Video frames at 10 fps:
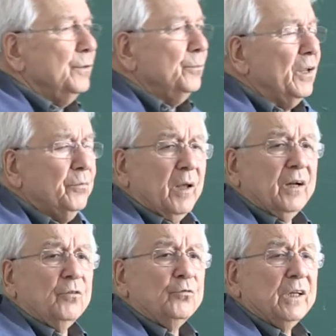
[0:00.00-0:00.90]

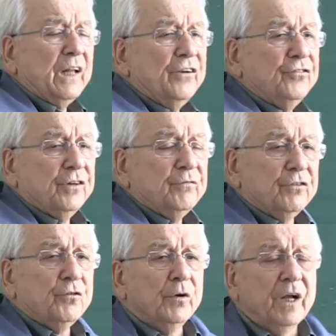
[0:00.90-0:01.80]
mathematical relation
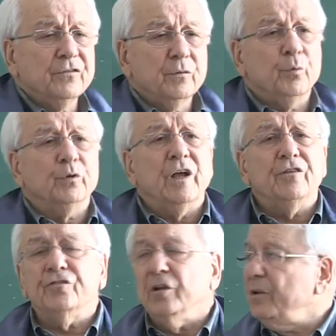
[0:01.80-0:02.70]
which connects the
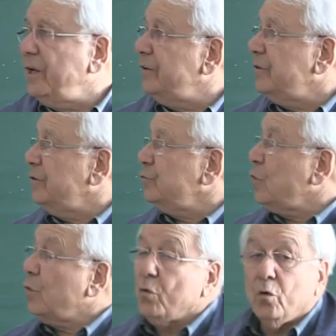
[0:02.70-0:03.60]
potential and the
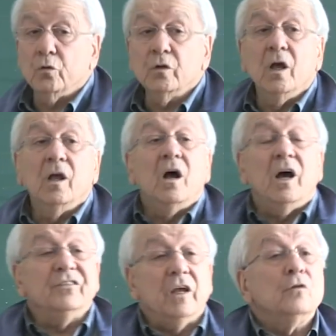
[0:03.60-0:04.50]
so-called,
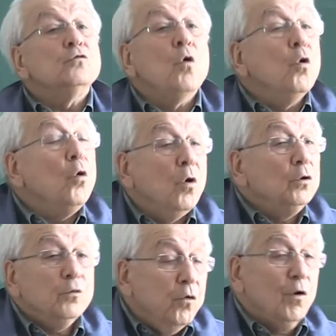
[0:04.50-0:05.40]
I say
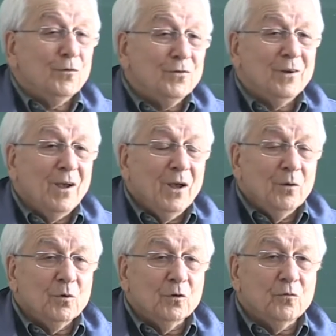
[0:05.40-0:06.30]
so-called force,
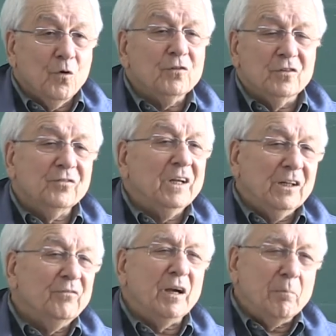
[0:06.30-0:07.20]
because force is
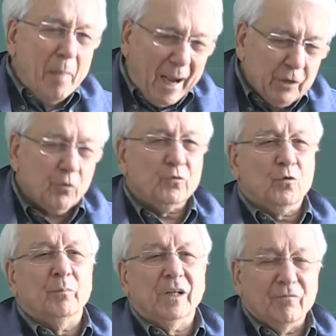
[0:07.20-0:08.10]
really very
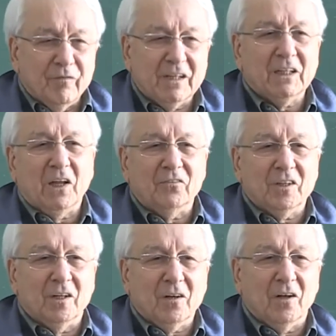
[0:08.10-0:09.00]
macroscopic and very
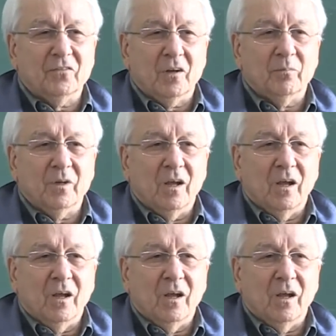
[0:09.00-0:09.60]
classical concept.